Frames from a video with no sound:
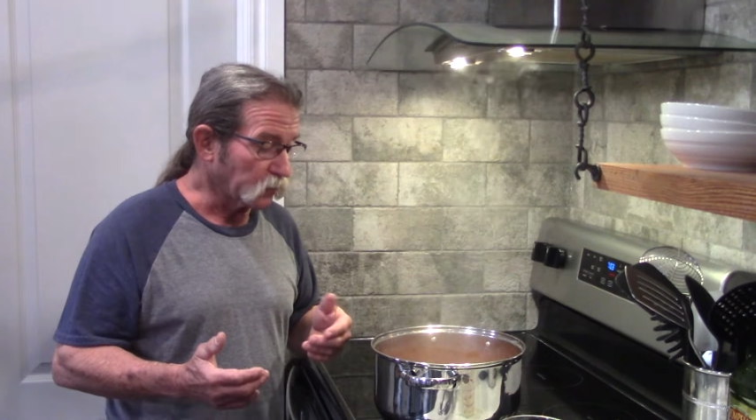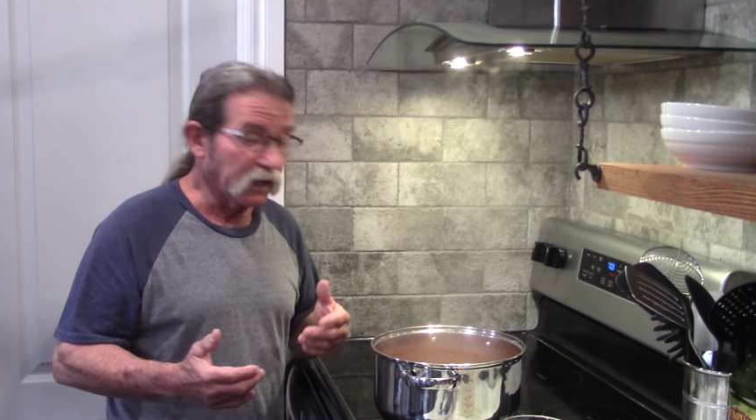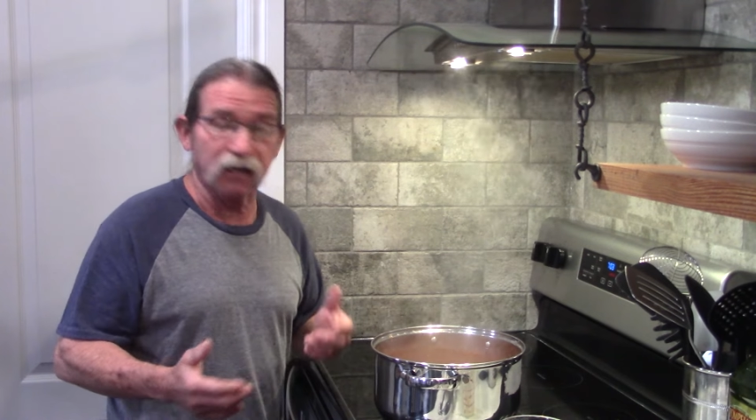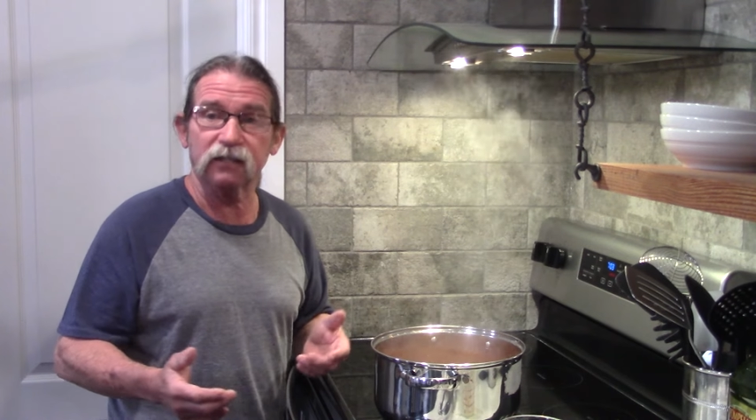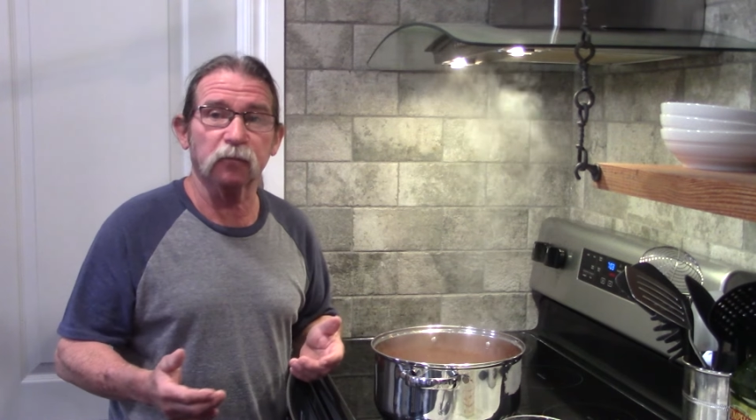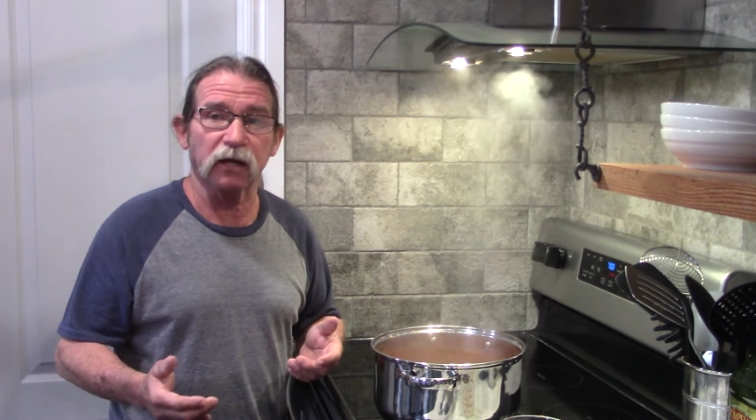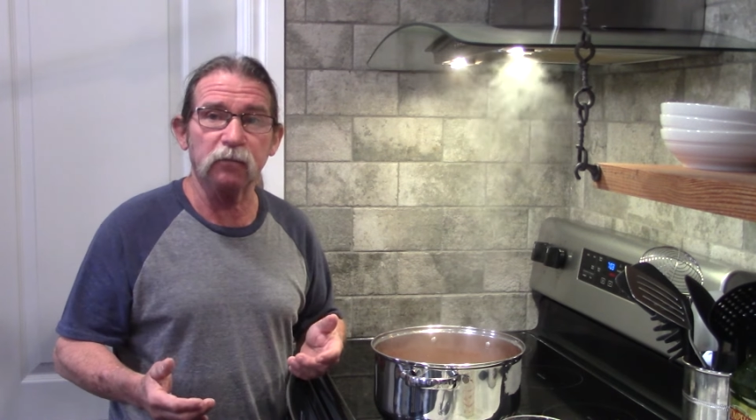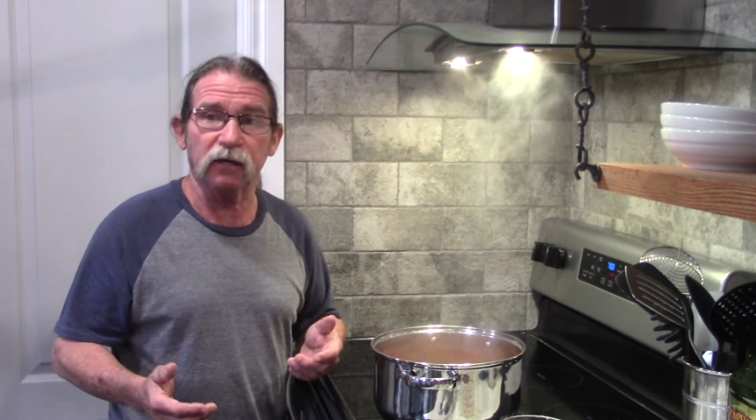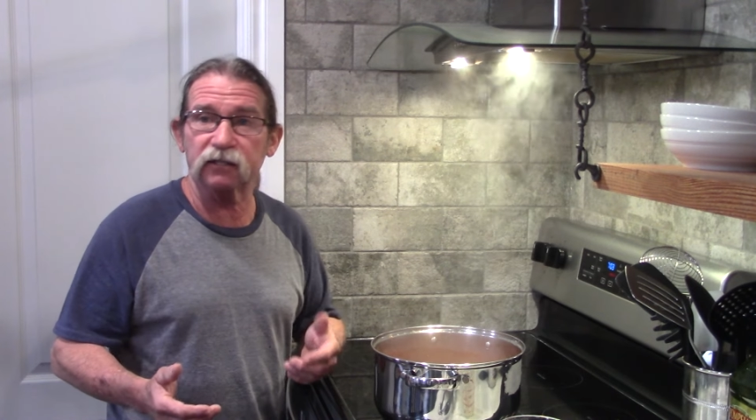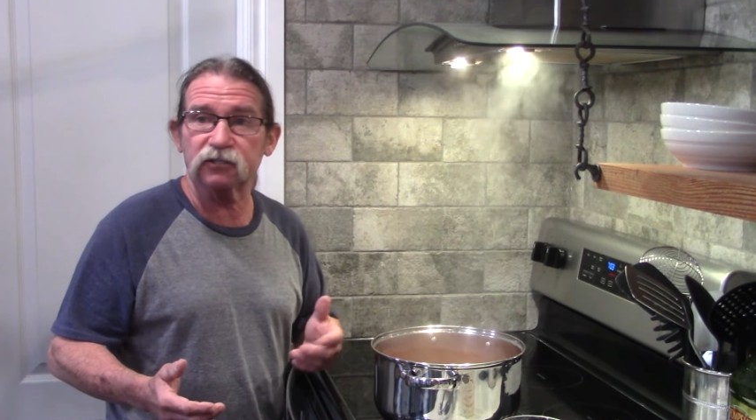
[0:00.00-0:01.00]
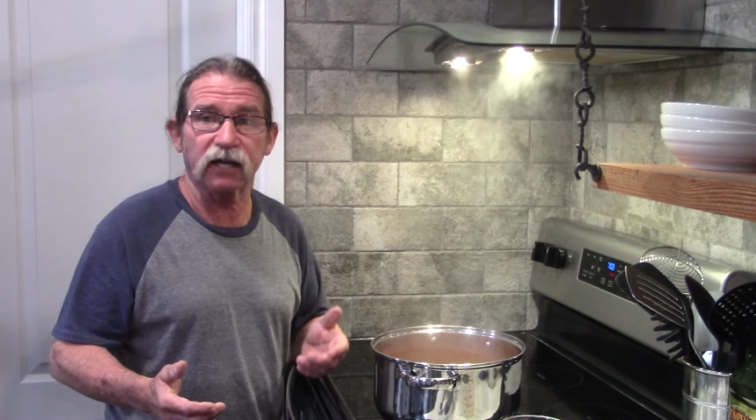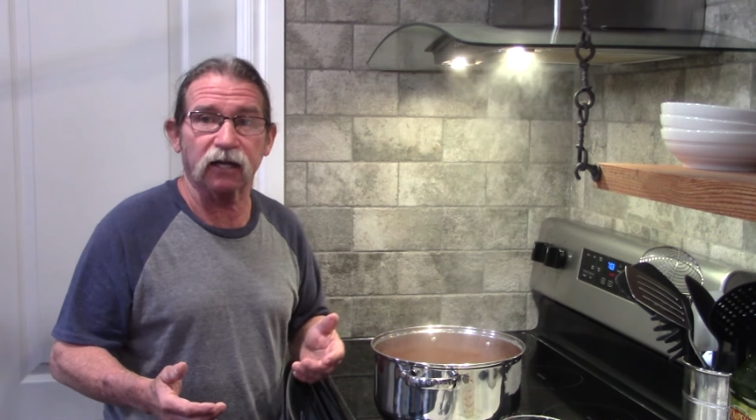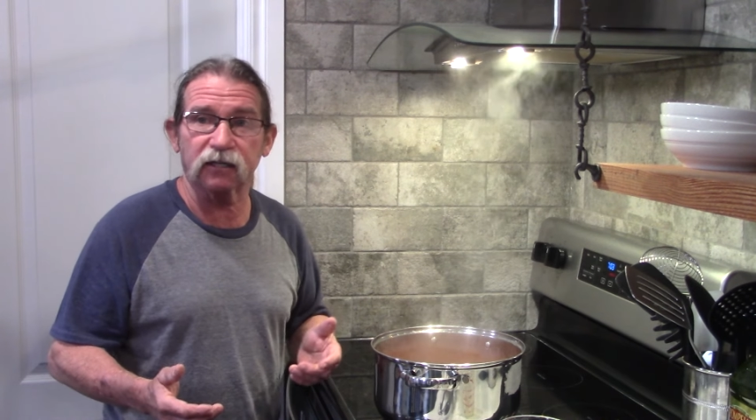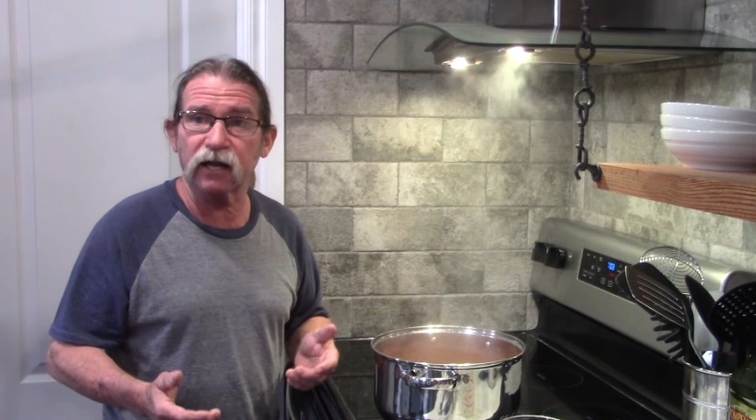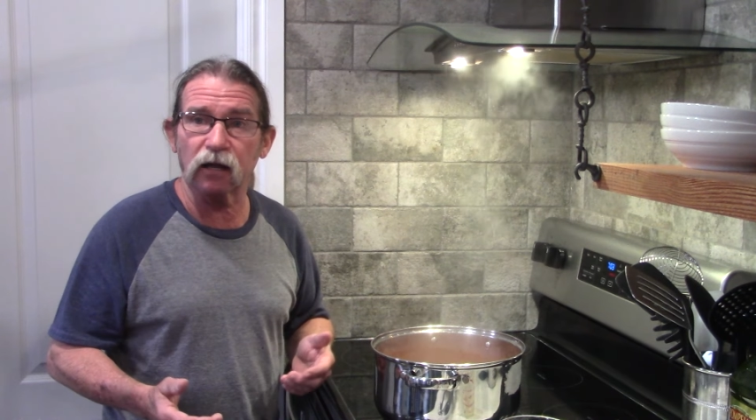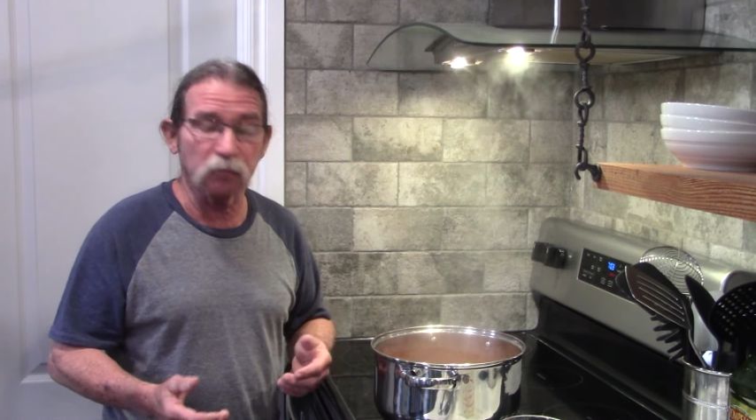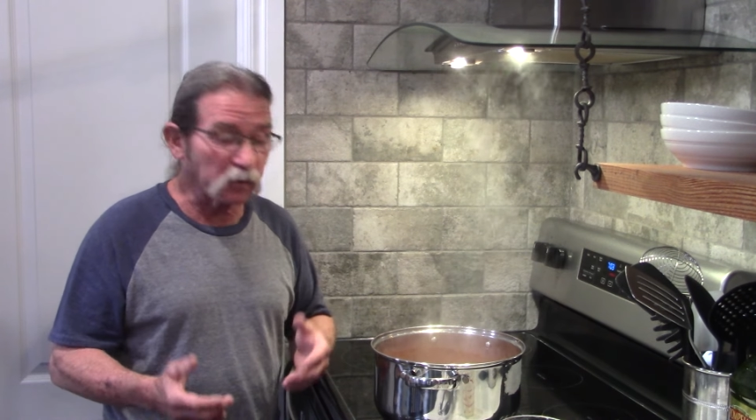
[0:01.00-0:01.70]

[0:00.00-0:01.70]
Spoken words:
hitting the play button and checking it out.